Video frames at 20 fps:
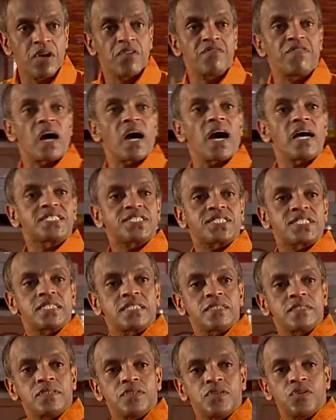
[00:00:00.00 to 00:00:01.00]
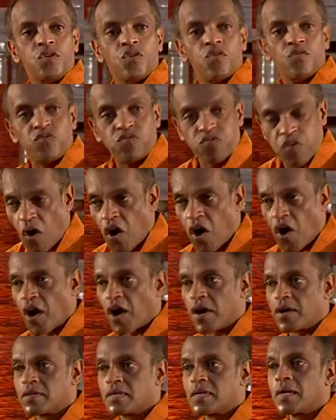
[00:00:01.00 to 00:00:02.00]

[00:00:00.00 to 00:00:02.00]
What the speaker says: verse 4,